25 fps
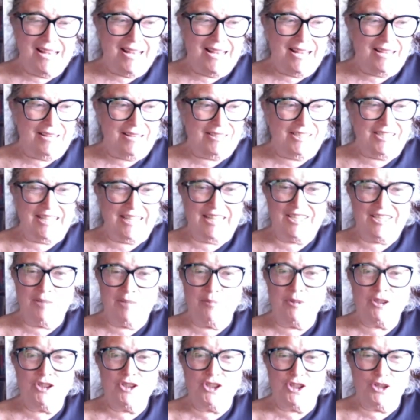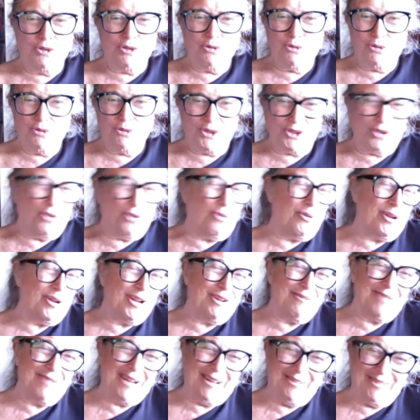uh, sensible shoes going
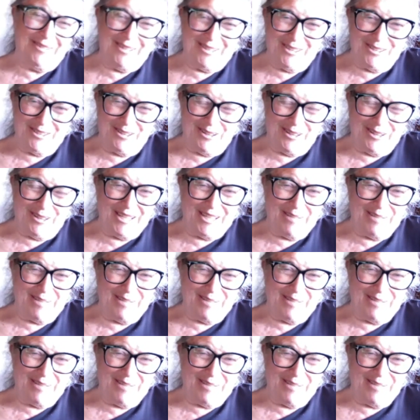around and talking to